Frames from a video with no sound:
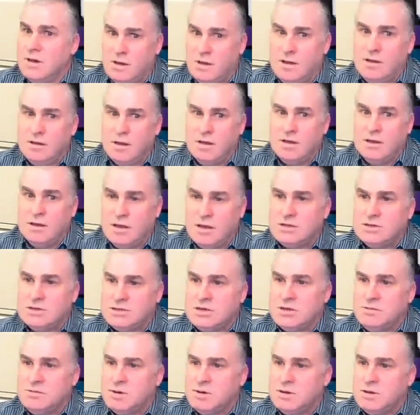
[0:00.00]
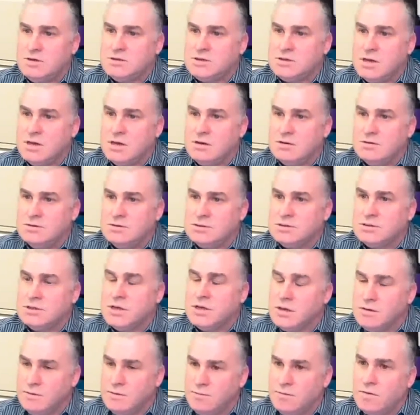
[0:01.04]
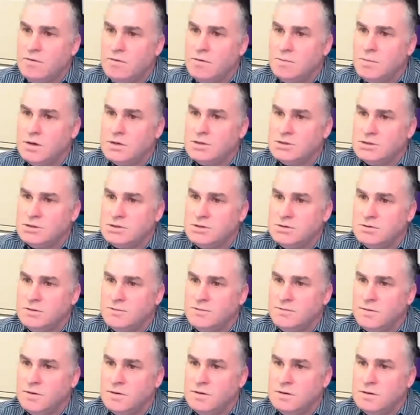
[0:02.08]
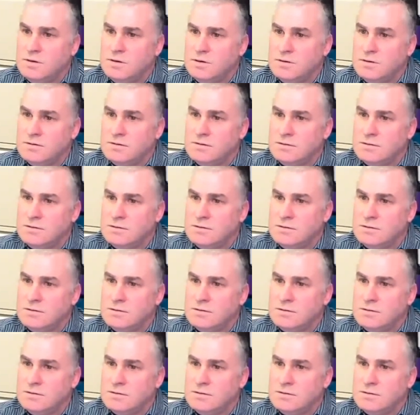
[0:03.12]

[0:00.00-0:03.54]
and let's see where this goes. Thank you very much, Jonathan.